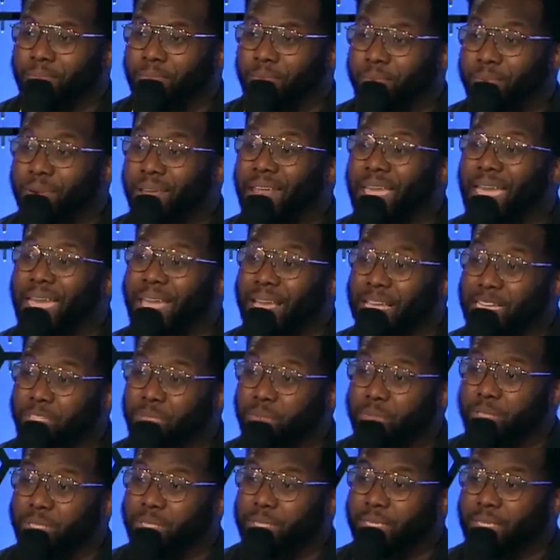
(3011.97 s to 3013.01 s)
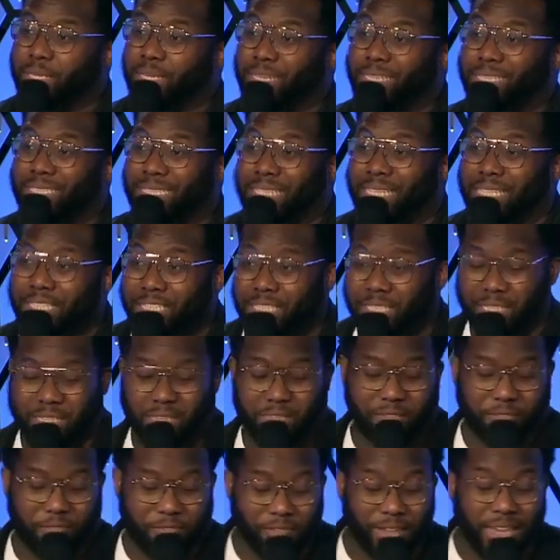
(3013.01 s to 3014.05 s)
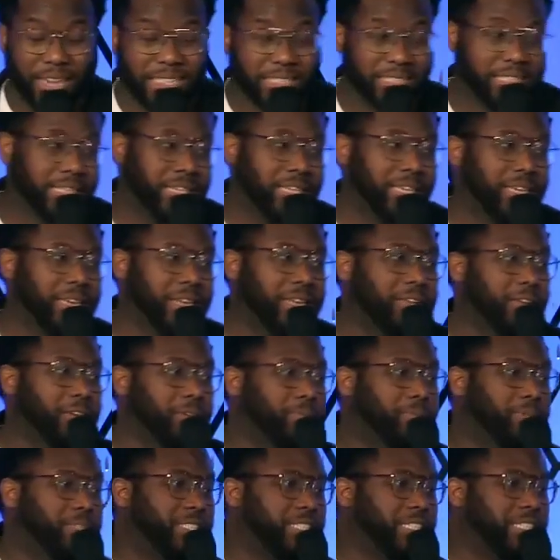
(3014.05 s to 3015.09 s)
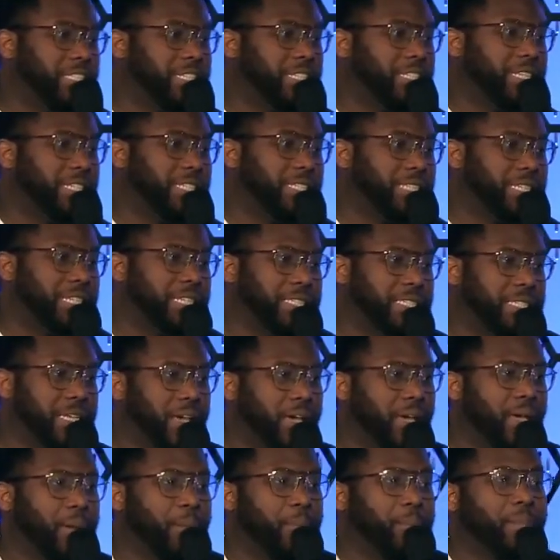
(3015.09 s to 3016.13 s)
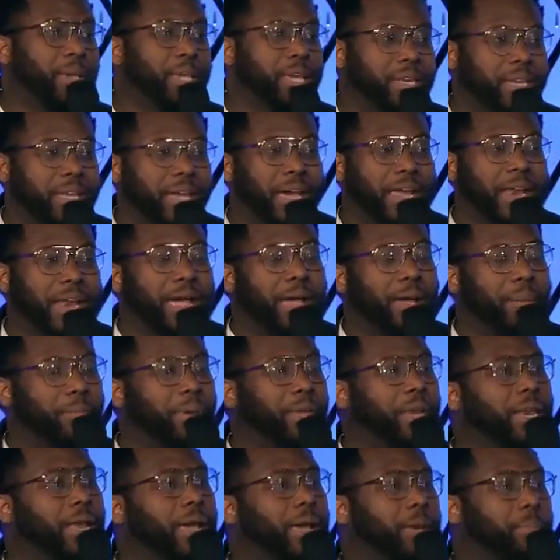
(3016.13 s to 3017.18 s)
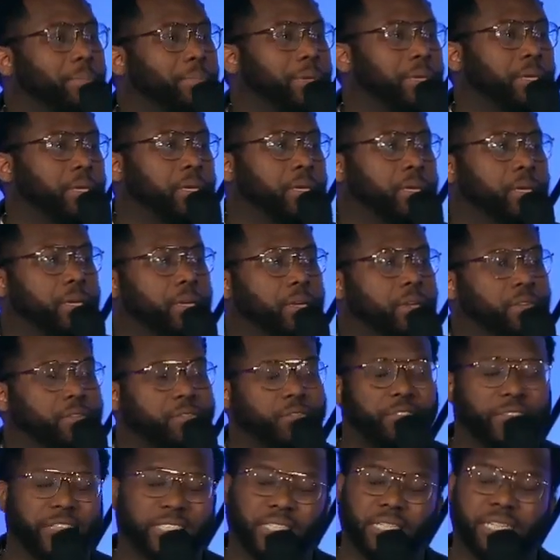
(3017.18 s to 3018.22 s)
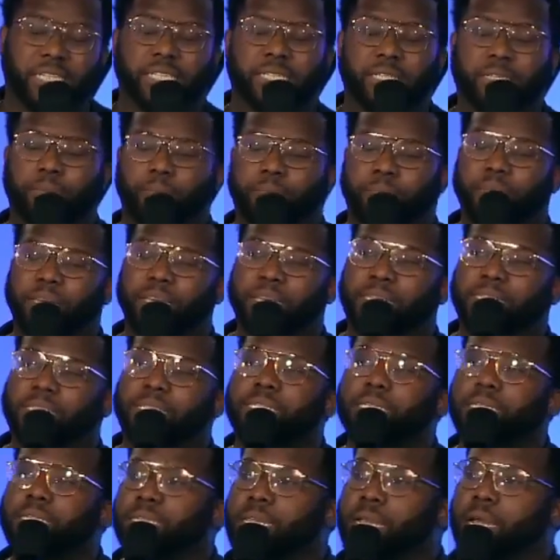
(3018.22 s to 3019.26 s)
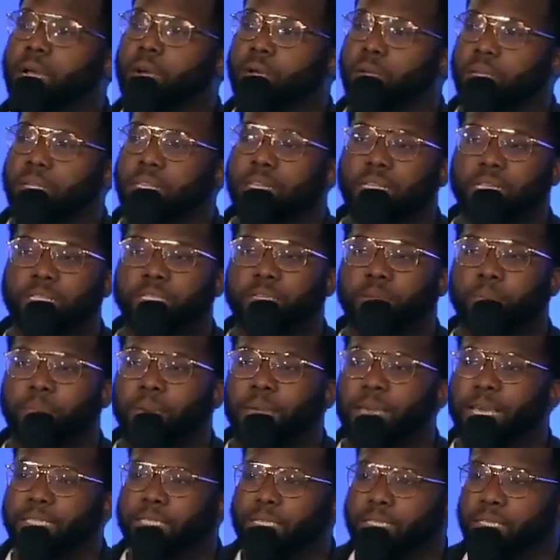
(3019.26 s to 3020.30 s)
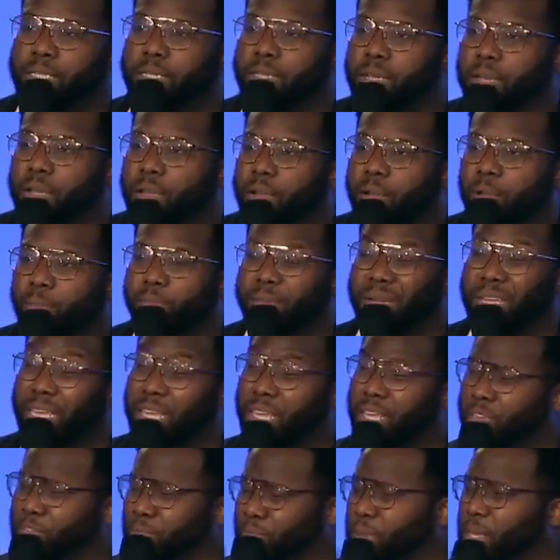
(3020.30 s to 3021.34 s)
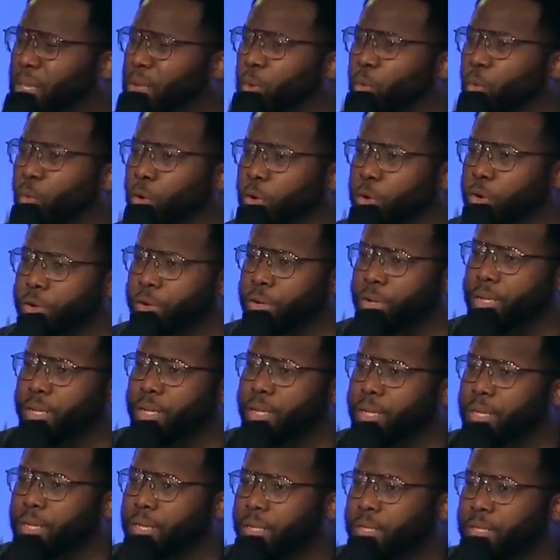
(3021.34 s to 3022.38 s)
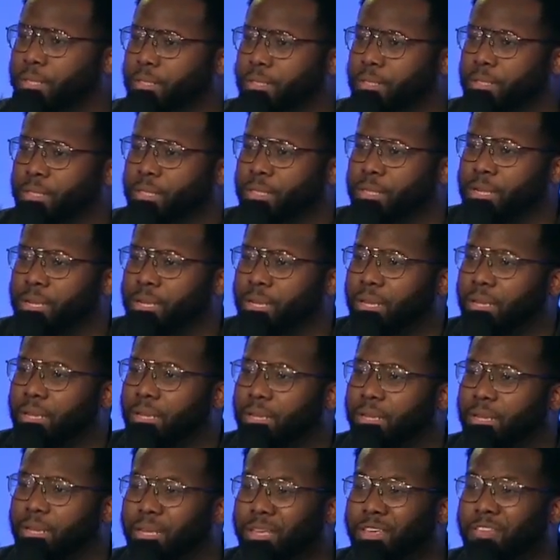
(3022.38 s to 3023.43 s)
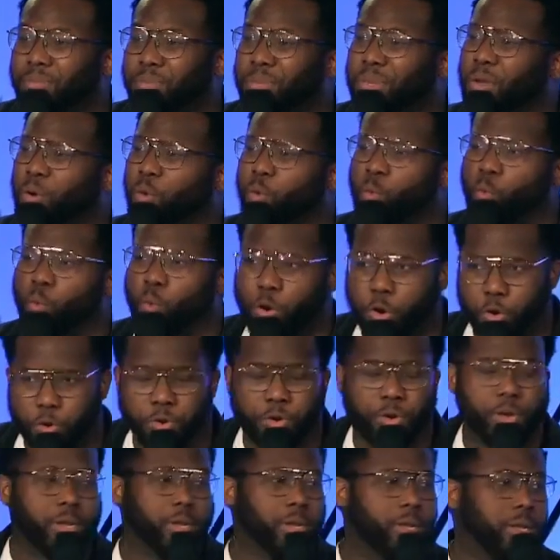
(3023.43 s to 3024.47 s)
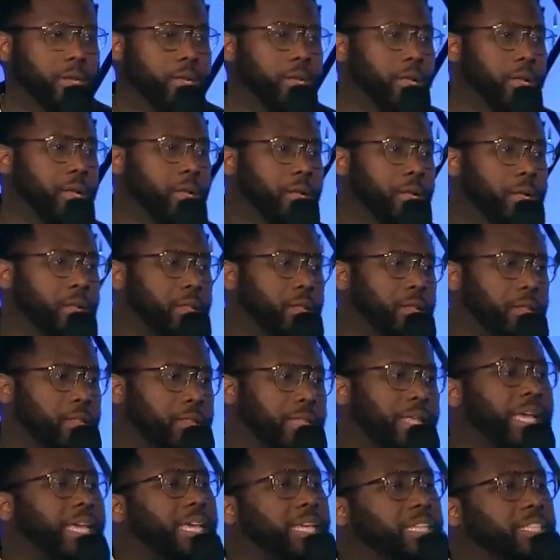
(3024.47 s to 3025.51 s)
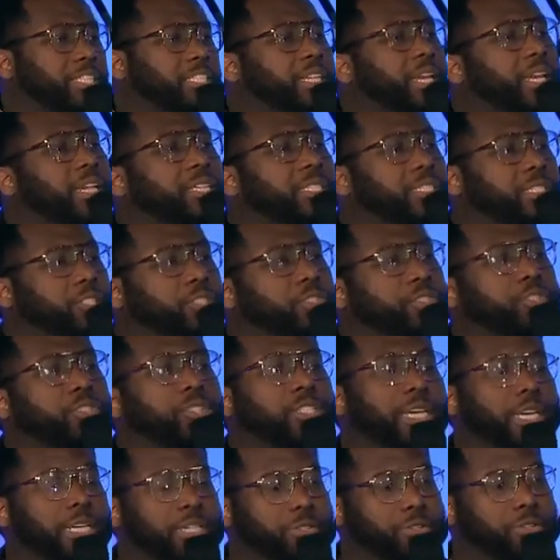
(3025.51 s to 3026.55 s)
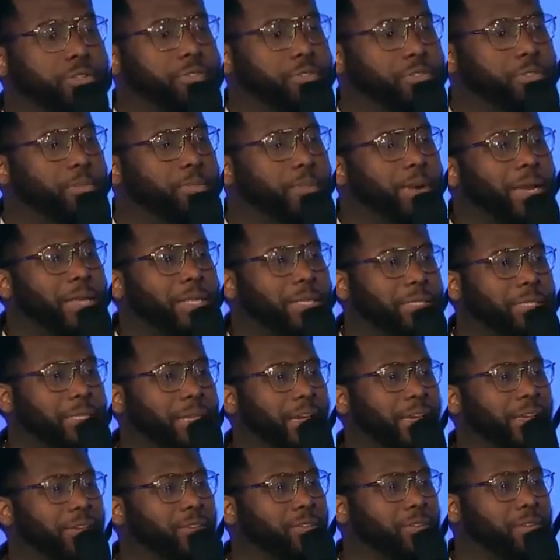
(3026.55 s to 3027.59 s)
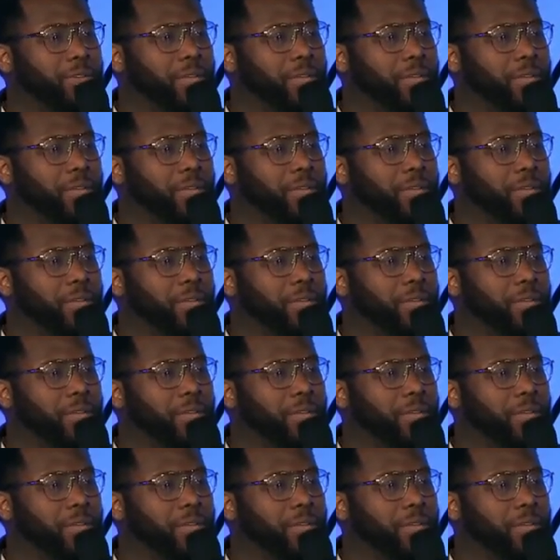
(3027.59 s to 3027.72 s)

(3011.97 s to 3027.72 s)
But actually intentionally fasting and getting in a position that says, "Man, God, I may not be physically being sent out in this capacity, but give me a word. Give me a word that can change the trajectory of somebody's life.